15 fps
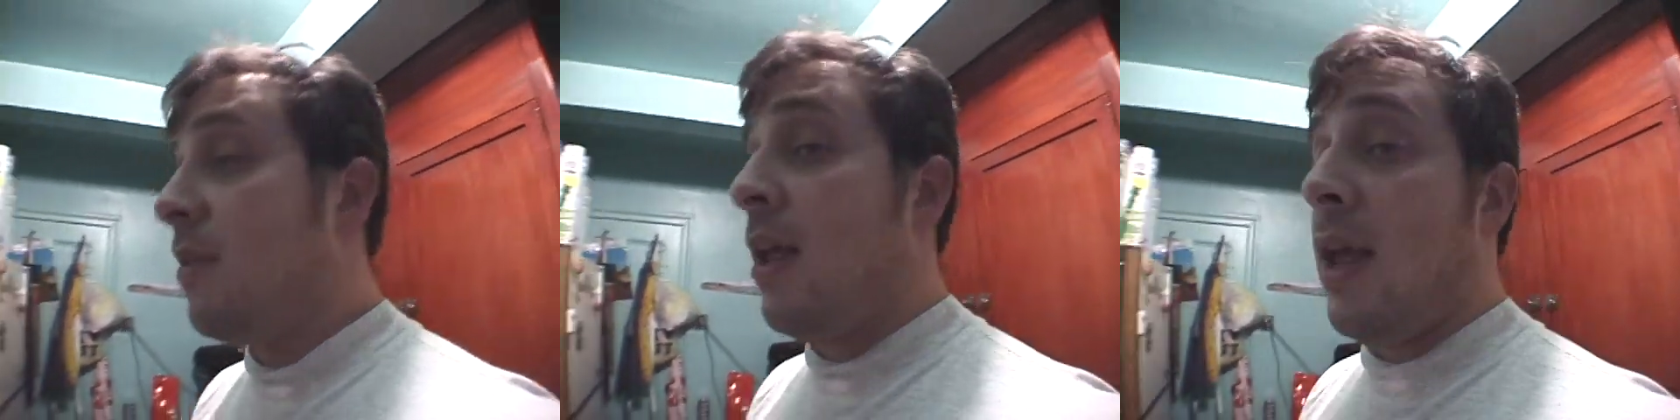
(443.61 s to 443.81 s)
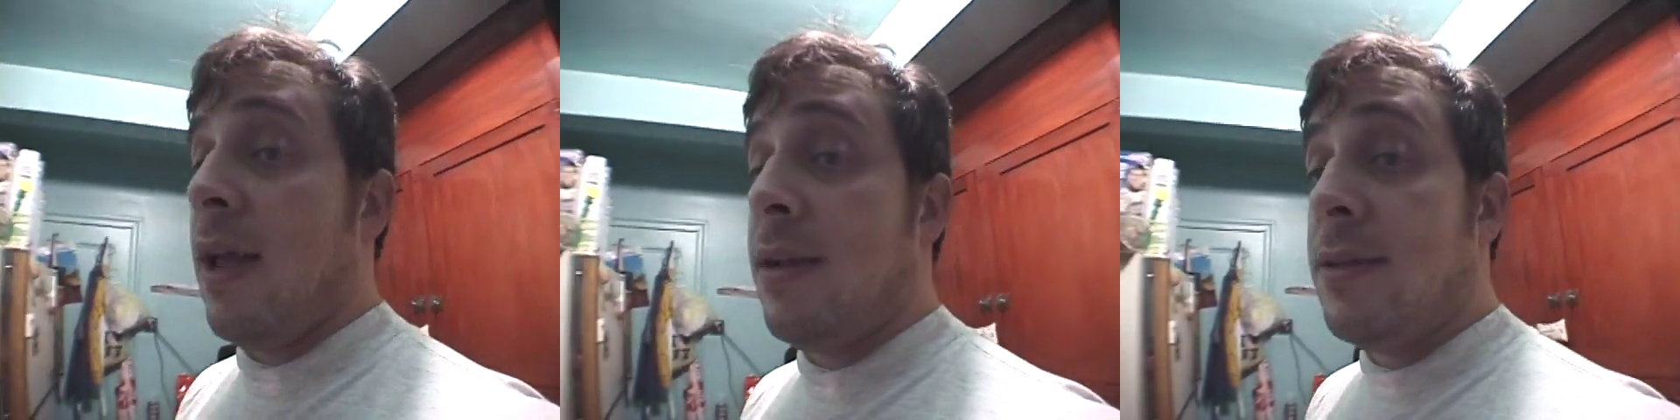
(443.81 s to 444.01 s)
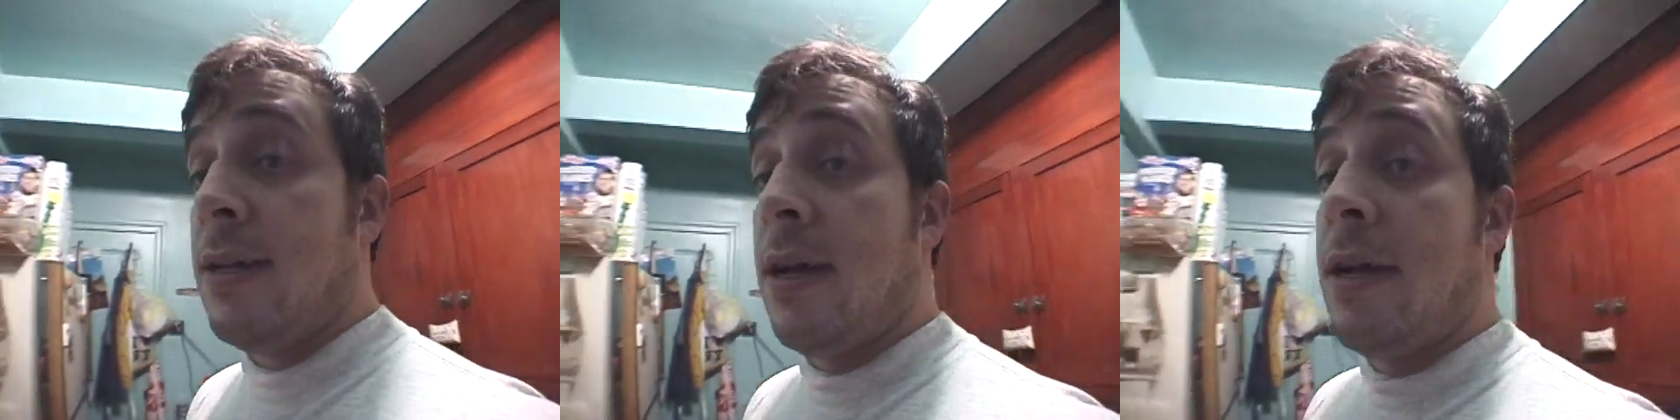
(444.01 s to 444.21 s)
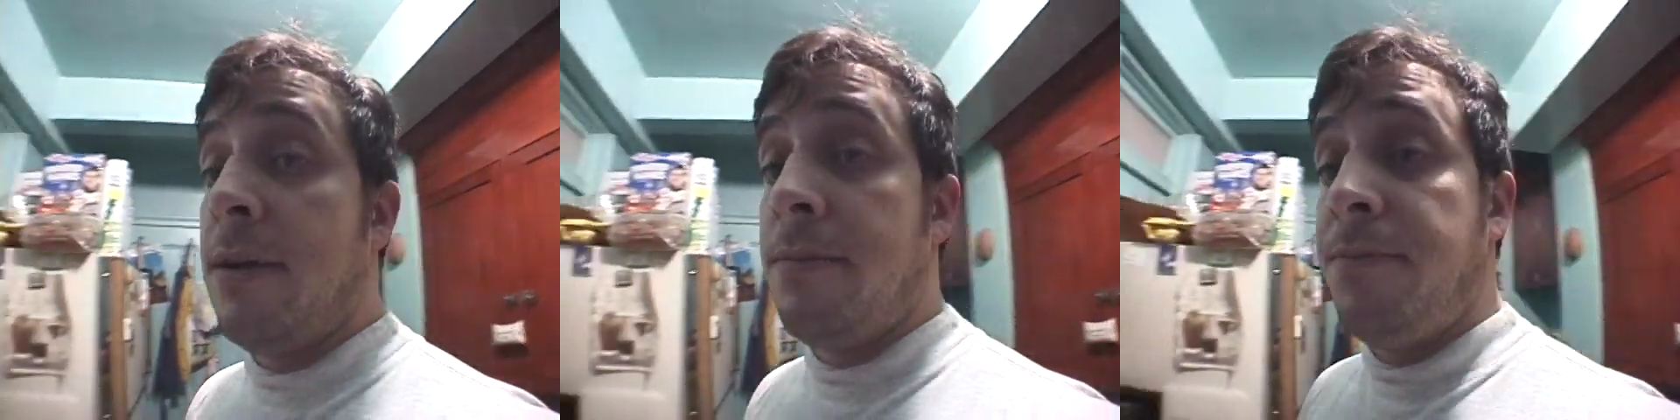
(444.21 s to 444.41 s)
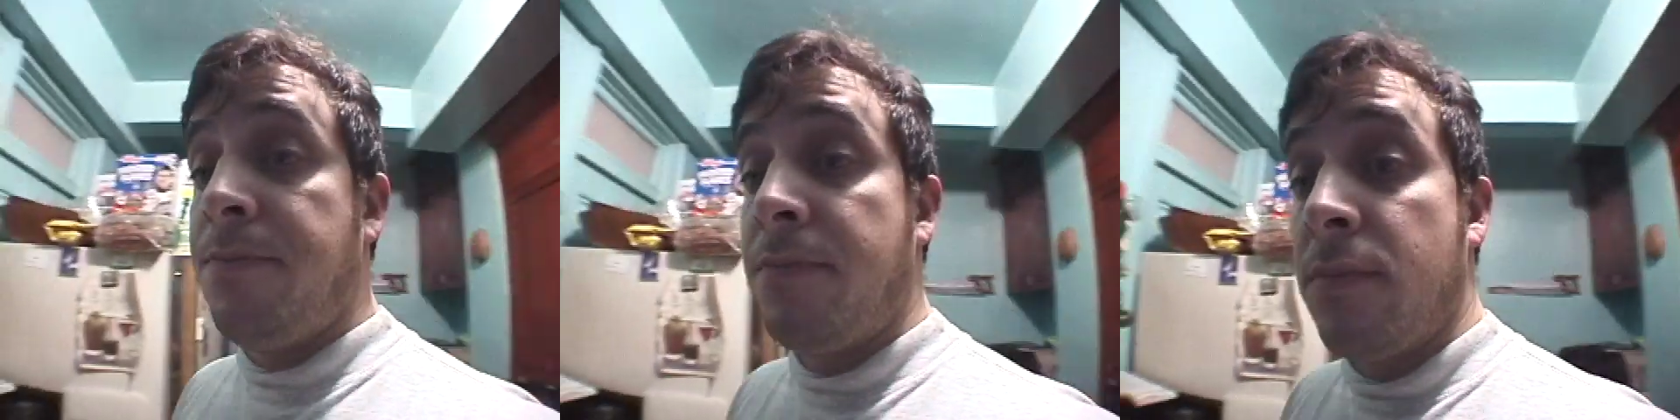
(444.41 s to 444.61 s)

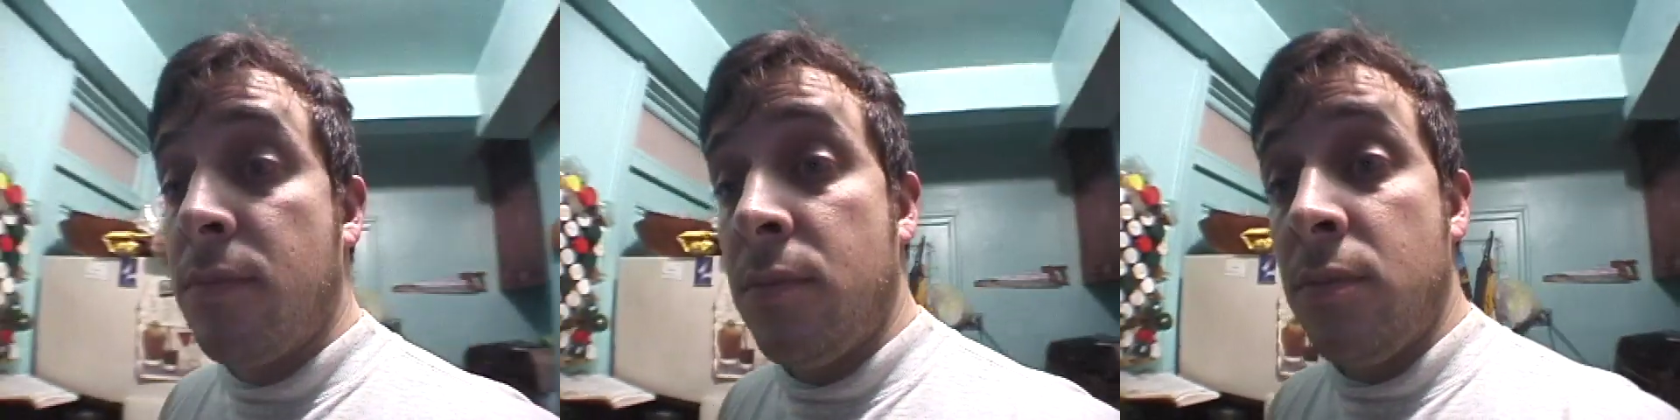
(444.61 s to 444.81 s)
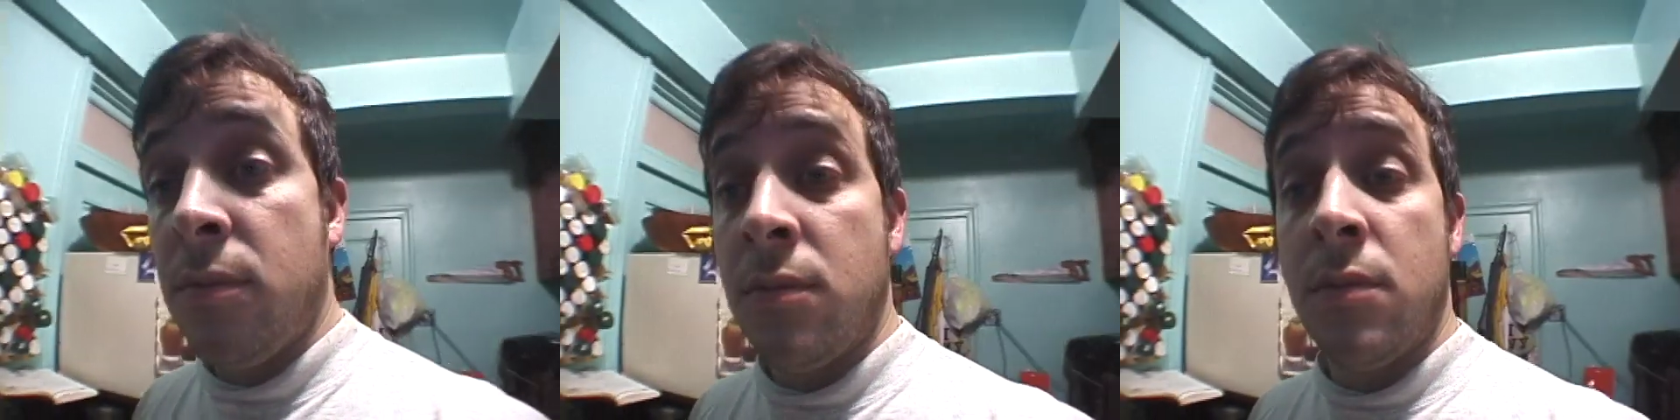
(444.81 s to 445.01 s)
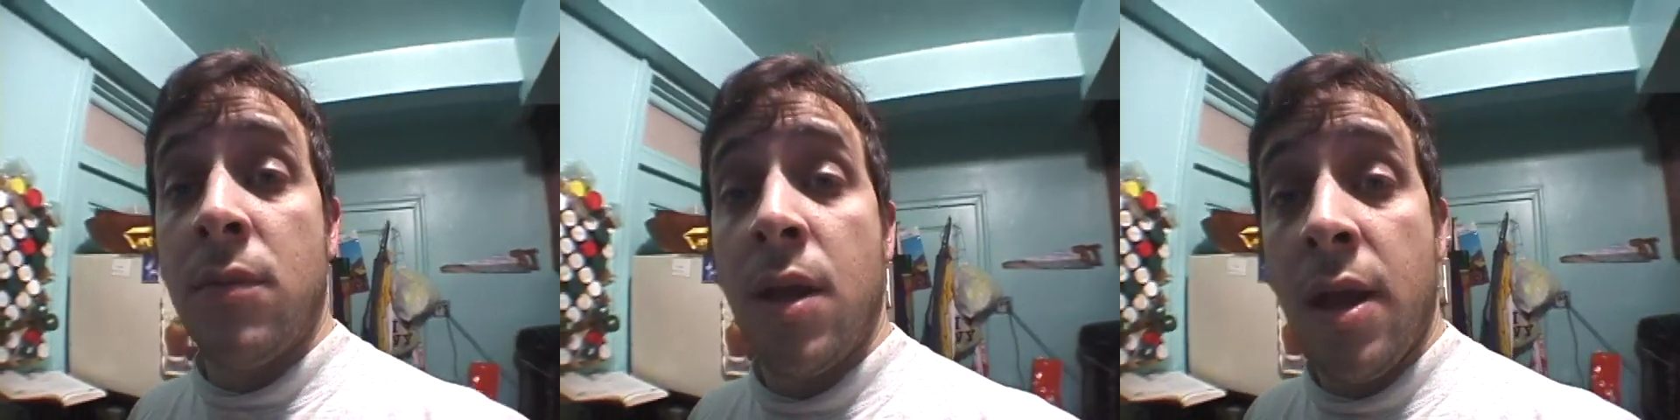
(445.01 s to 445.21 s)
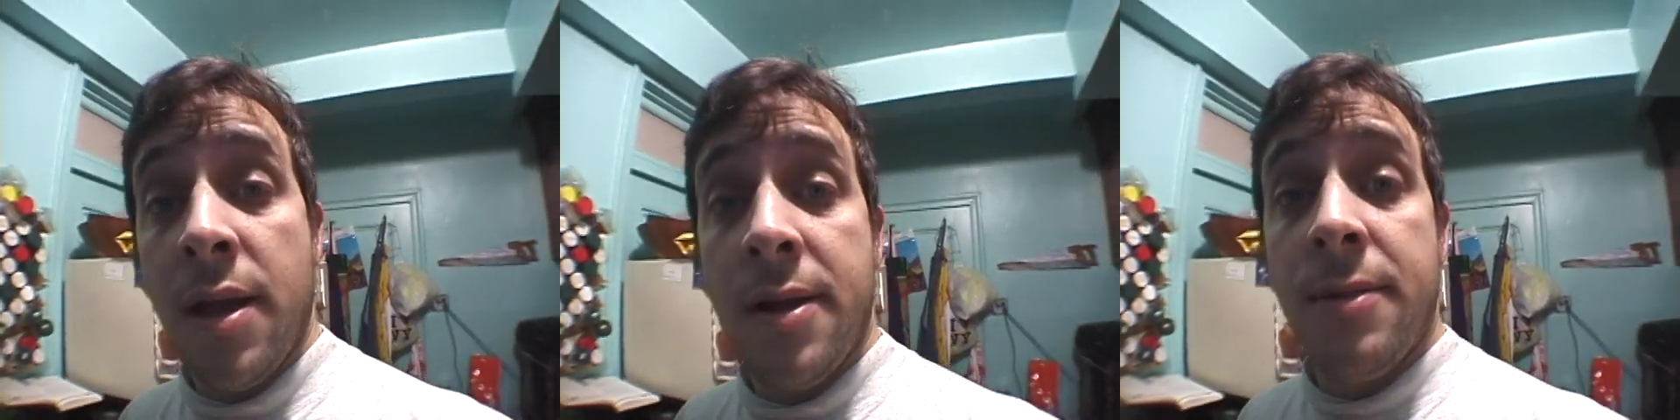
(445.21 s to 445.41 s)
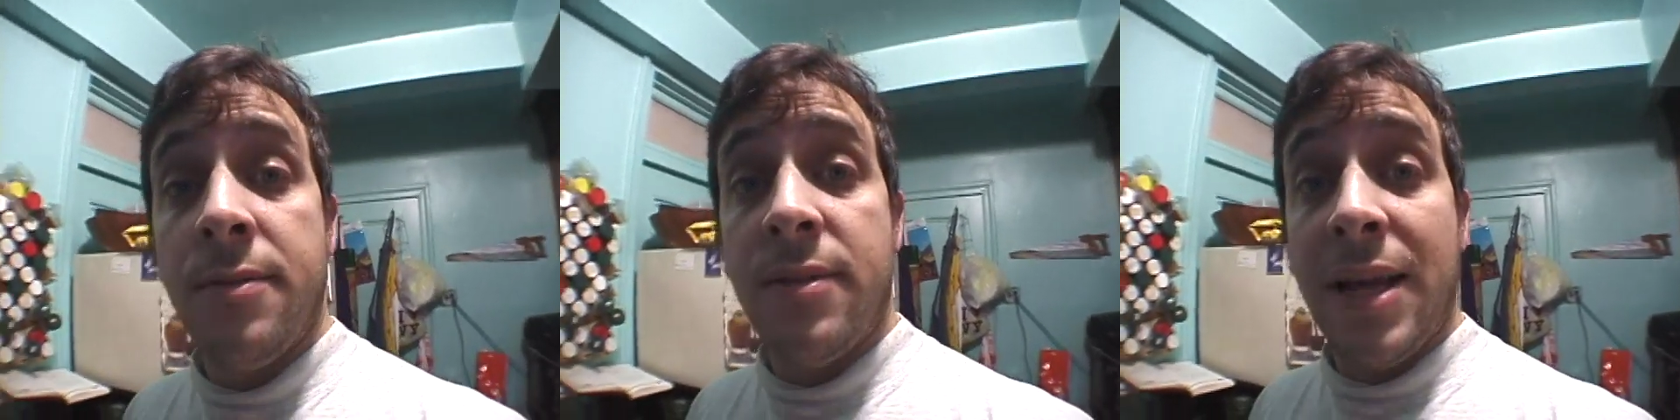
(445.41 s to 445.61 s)
And
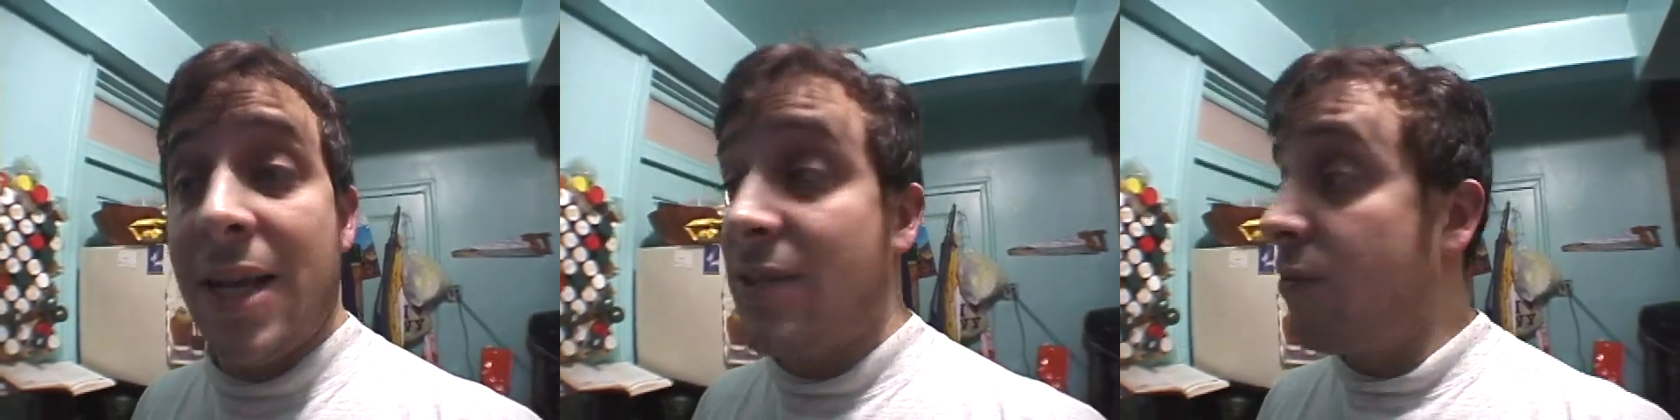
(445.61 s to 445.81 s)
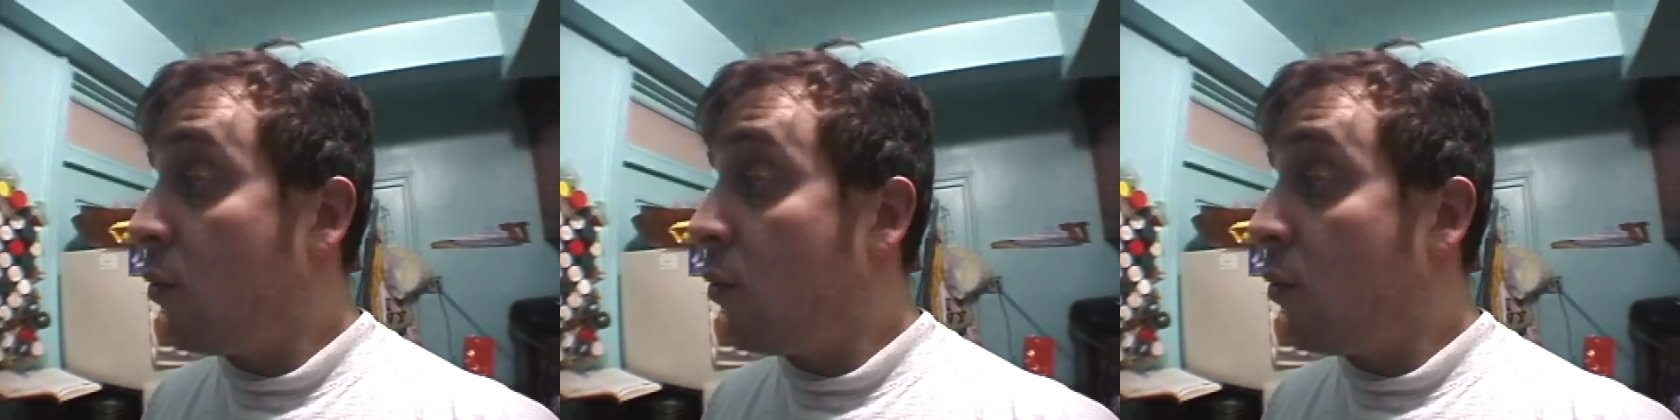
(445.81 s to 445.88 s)
thanks